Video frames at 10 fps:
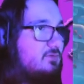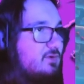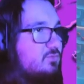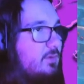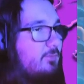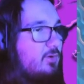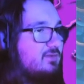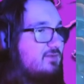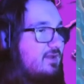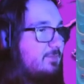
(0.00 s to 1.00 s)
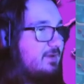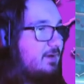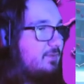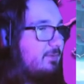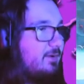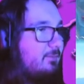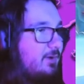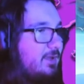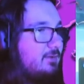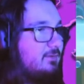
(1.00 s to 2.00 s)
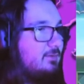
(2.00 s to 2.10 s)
There's one more. It's got to be down on the bottom right.